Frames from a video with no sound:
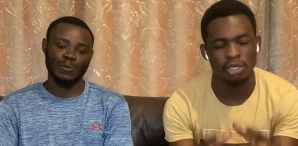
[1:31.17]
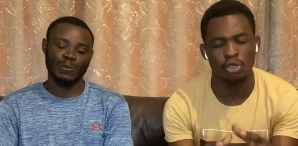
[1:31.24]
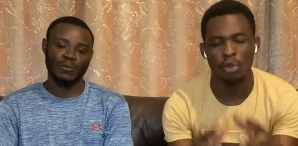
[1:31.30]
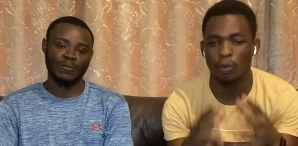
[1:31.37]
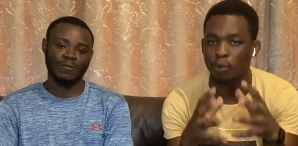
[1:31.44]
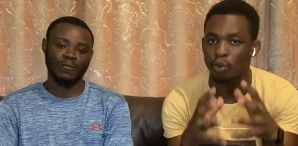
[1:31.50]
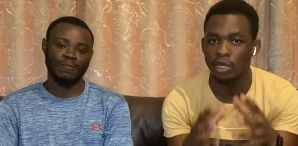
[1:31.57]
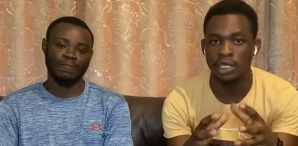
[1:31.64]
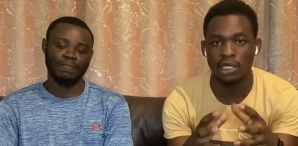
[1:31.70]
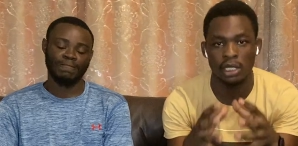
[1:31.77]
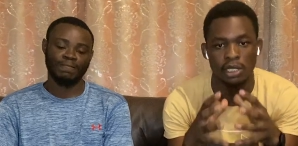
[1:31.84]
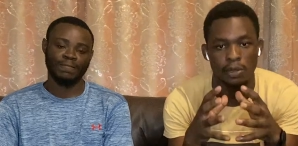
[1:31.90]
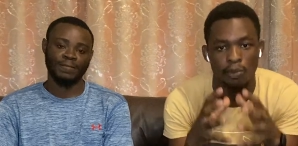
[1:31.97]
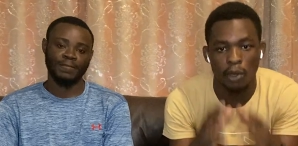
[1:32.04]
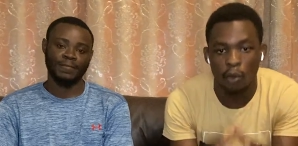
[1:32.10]
Speaker 1: your presence
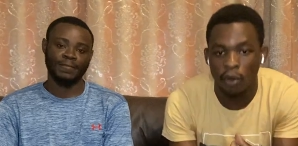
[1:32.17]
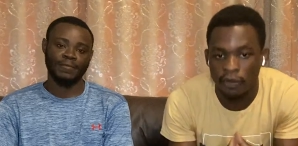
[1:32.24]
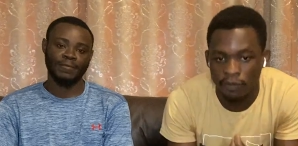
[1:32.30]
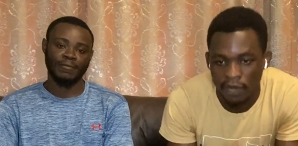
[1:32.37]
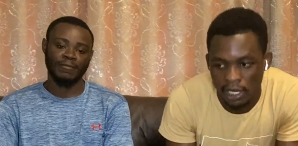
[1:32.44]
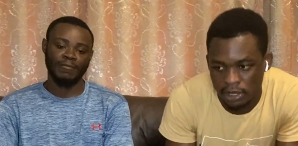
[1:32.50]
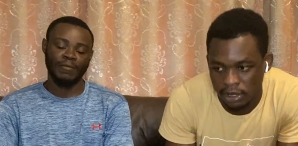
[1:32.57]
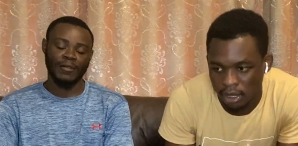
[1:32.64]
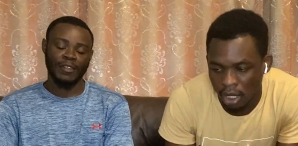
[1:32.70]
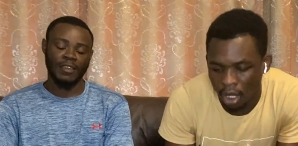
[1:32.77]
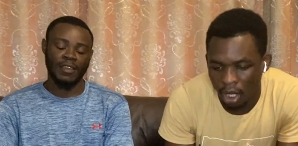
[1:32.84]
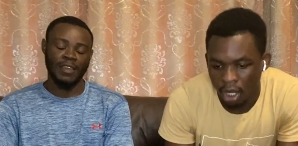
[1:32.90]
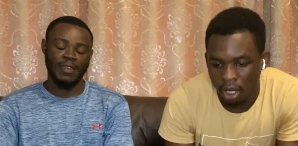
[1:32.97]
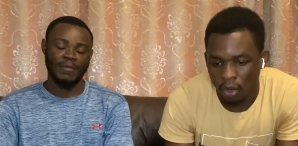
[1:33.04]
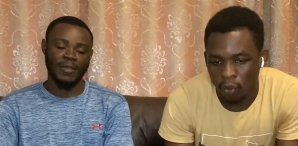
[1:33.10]
be with us.
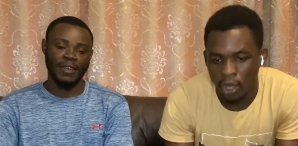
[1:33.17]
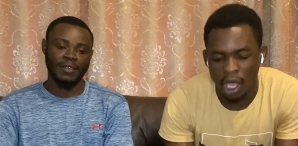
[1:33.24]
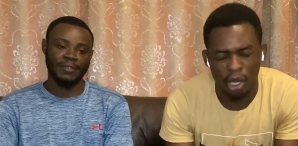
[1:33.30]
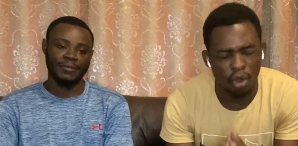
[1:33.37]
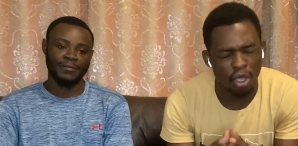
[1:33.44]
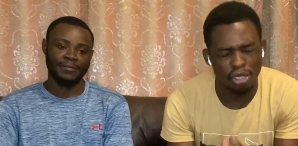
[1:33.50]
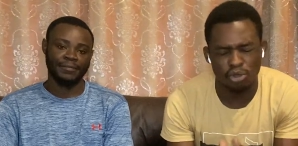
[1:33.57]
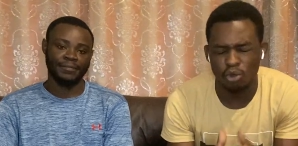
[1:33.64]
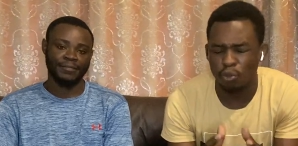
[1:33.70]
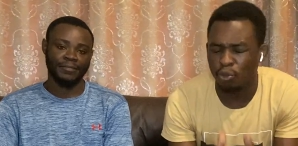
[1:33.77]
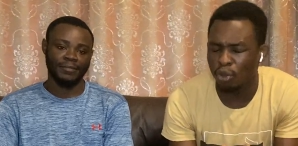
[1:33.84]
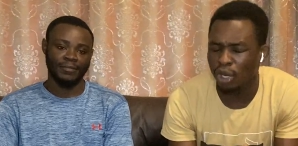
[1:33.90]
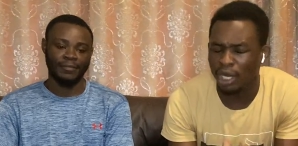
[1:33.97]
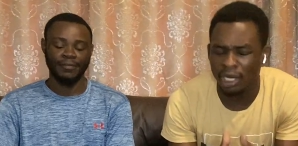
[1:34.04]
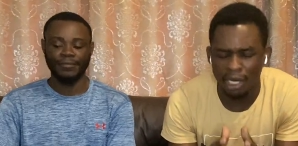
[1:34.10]
We are going to
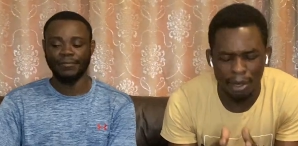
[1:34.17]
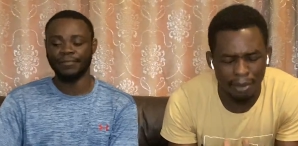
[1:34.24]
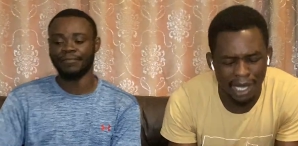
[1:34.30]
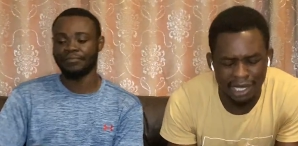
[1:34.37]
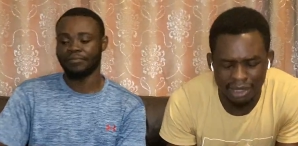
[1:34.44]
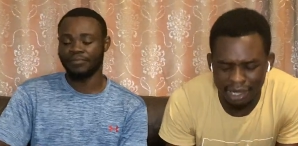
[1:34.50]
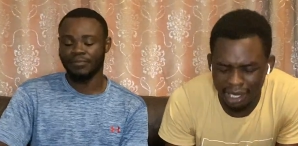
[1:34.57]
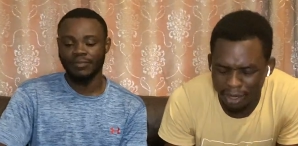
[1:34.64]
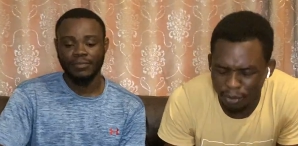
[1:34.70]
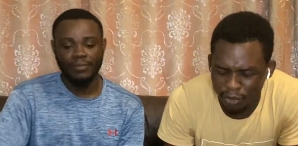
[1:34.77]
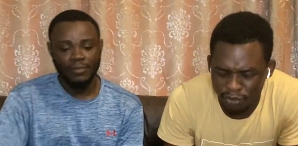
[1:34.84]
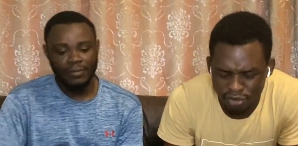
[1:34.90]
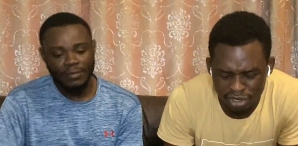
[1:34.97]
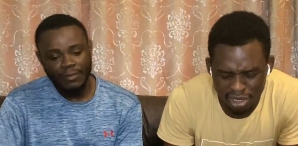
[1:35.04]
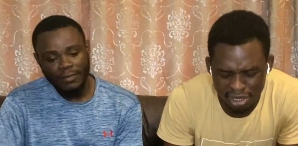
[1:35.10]
pray in the mighty name of
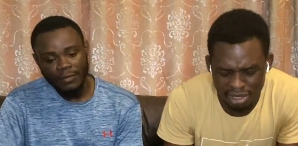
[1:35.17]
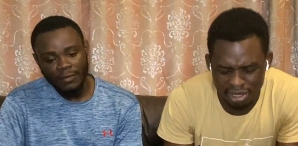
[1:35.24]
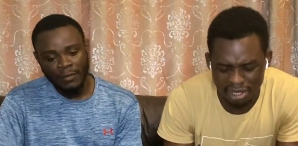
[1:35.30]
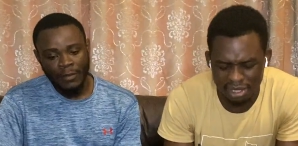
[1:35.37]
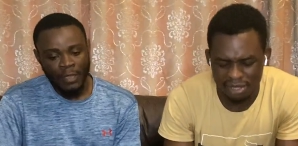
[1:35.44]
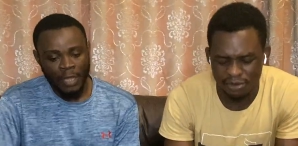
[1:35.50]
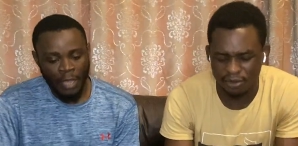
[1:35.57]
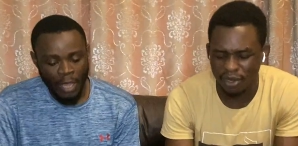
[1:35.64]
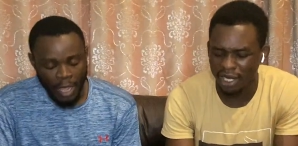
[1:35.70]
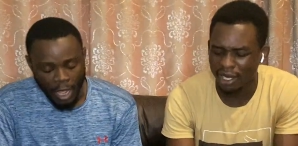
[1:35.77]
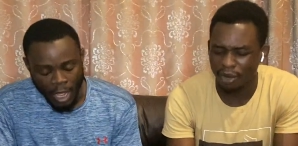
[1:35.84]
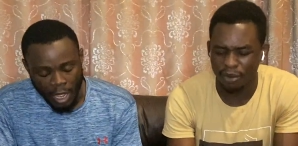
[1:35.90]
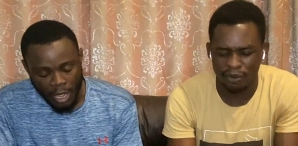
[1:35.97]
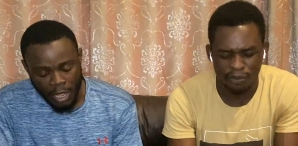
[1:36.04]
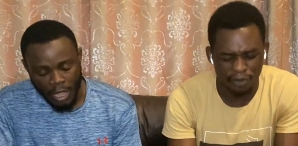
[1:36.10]
Jesus. Father,
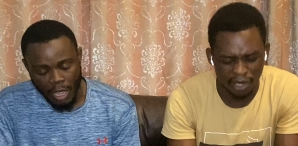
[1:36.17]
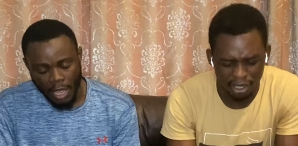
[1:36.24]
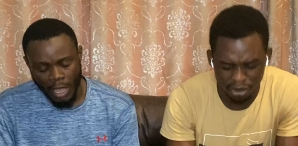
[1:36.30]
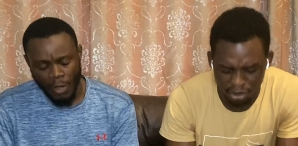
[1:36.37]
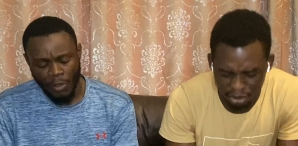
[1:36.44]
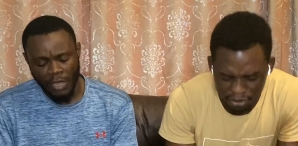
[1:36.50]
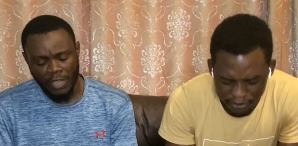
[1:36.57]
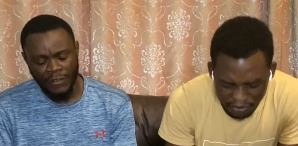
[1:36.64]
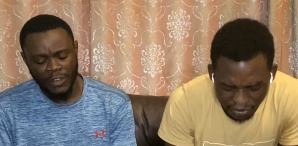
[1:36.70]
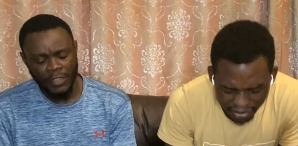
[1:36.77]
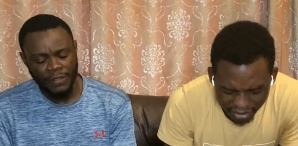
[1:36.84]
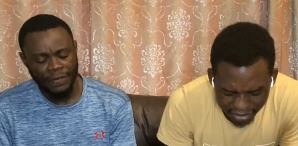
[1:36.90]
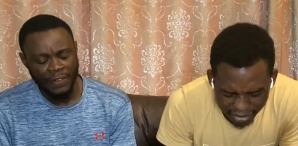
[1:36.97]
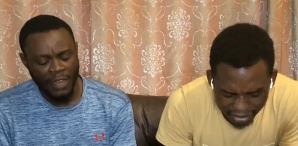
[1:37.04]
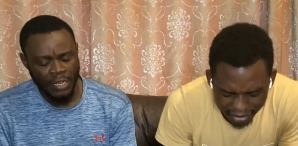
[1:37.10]
we thank you. Our Heavenly
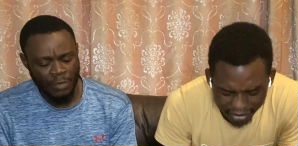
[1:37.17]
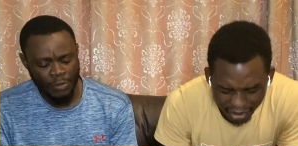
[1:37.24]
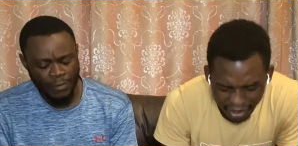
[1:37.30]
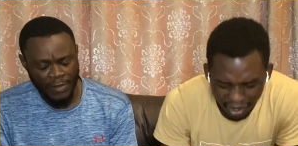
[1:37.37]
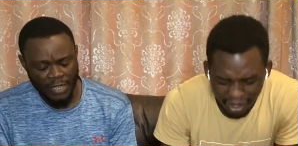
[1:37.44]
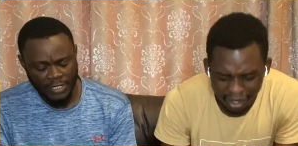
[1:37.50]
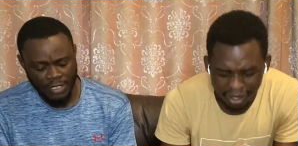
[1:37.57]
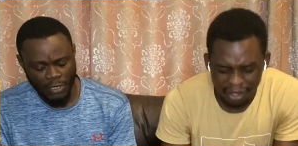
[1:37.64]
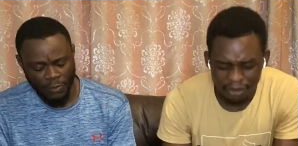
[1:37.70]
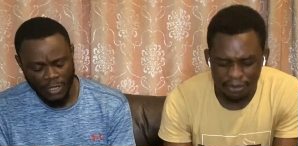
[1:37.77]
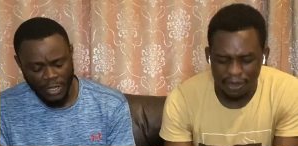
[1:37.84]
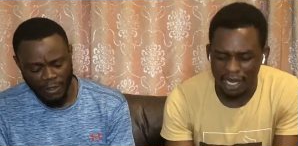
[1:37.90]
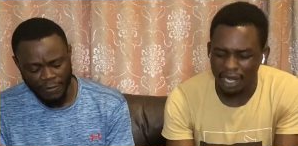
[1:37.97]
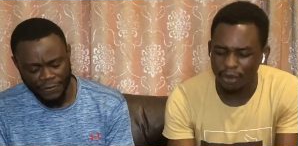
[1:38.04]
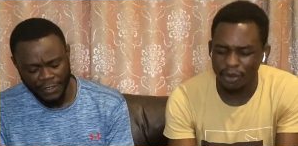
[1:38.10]
Father, we bless you.
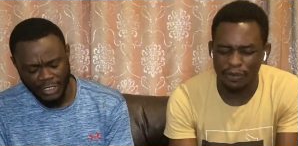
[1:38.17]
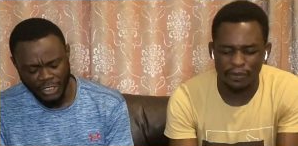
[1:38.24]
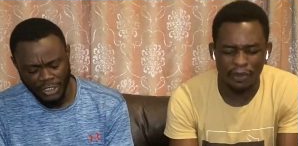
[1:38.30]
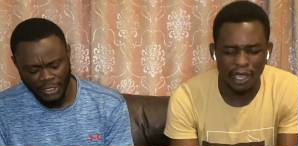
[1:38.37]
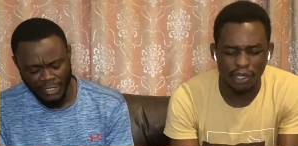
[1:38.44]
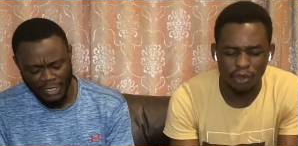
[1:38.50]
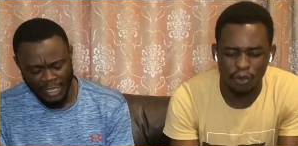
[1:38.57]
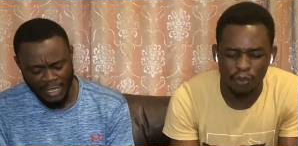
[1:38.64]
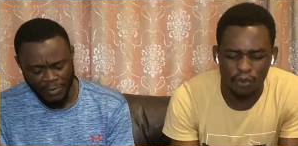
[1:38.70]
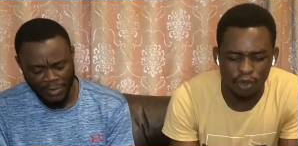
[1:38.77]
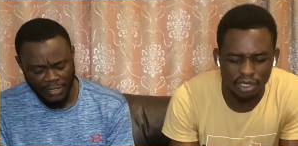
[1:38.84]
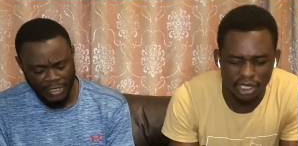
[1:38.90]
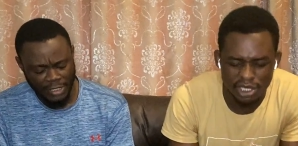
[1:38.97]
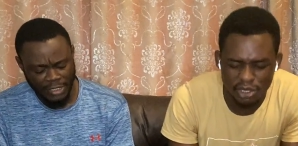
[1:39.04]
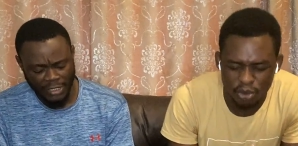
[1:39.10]
Father, we thank you for
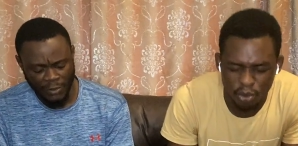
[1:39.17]
this